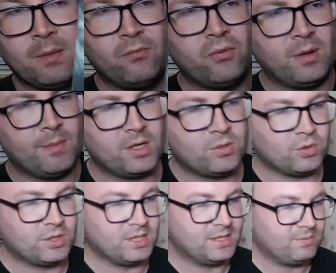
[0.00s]
pretty much
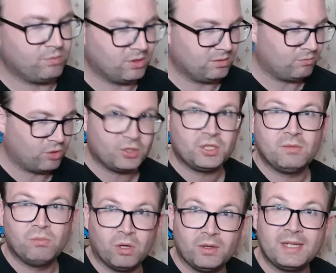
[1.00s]
what this what, what
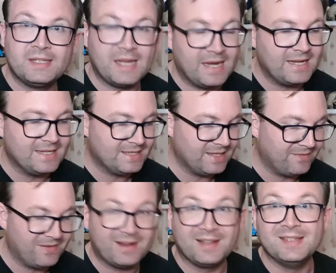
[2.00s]
what this is, if
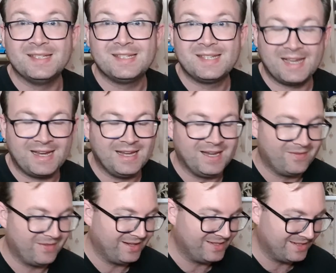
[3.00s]
I can say
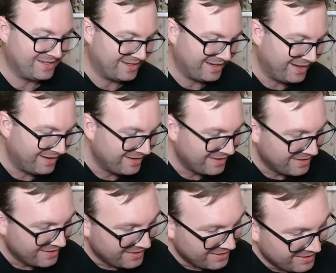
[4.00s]
anything today,
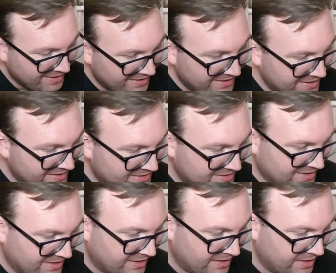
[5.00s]
is
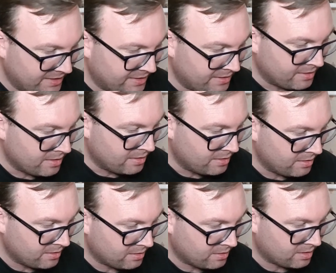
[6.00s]
a
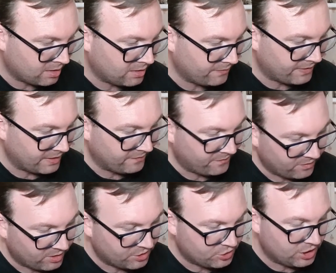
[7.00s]
kind of
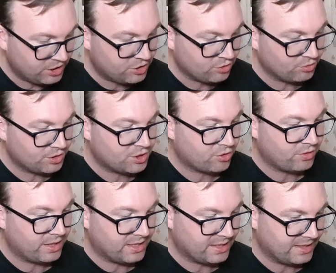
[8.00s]
anthology short
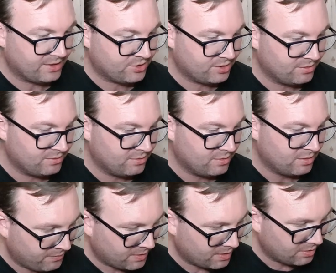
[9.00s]
story collection.
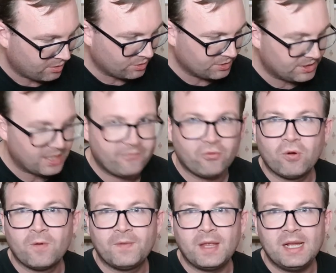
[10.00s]
Got several
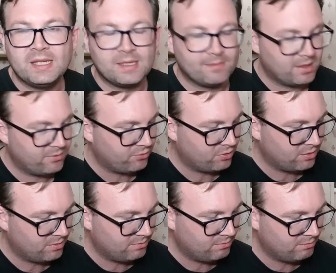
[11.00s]
of these in my
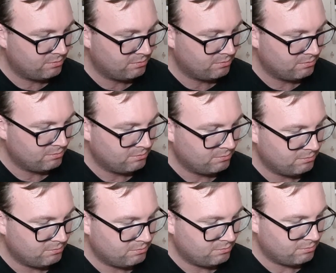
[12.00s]
room.
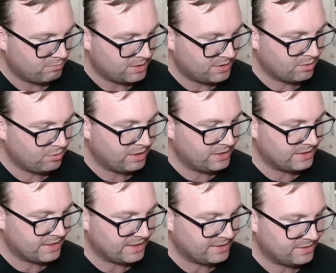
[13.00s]
Still need to
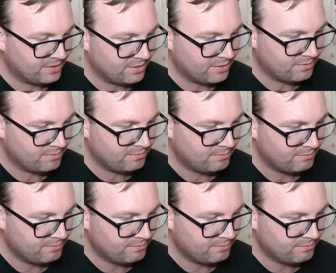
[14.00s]
get to them.